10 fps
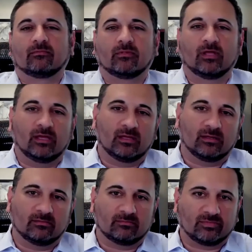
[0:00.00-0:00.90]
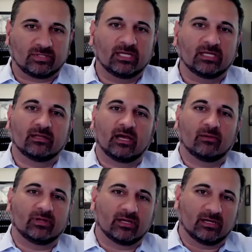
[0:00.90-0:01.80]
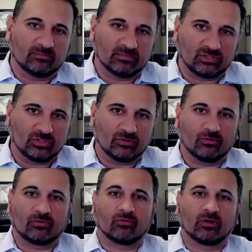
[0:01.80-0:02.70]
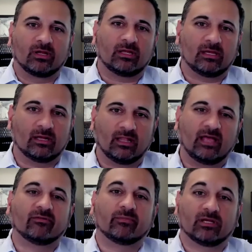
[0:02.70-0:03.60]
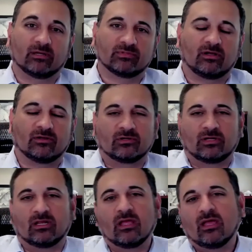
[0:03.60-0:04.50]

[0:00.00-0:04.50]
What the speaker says: then 10 now becomes juror 3 and 11 becomes an alternate.